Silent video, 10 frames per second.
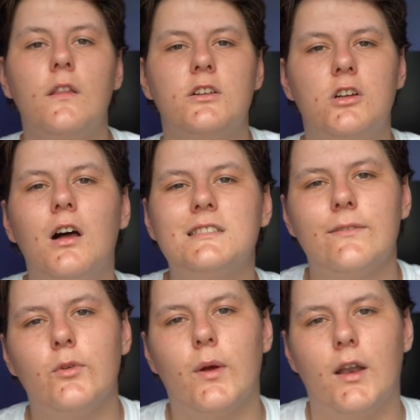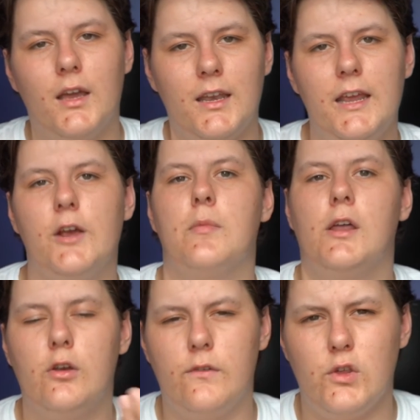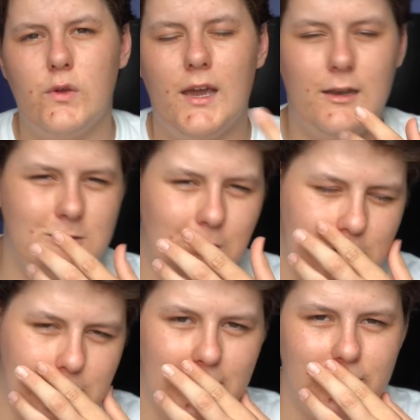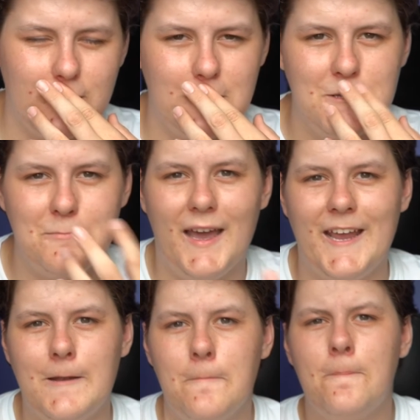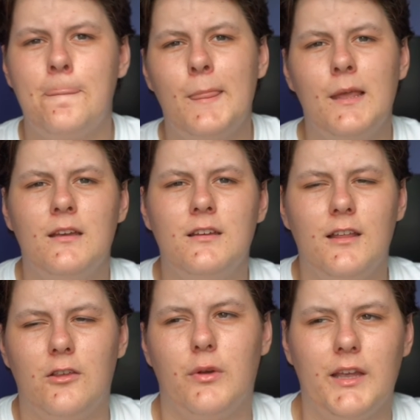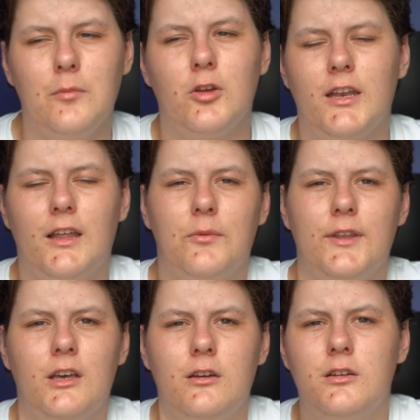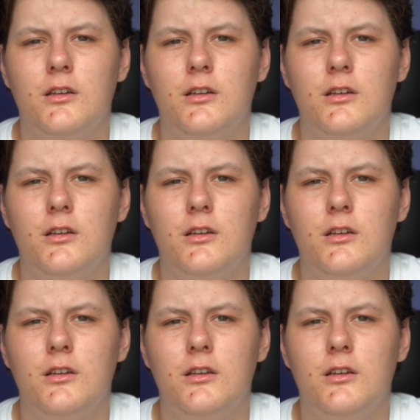There's cars everywhere and I can hear them, but I don't know if you can, so it's a bit of a pain. That's why I keep looking out the window.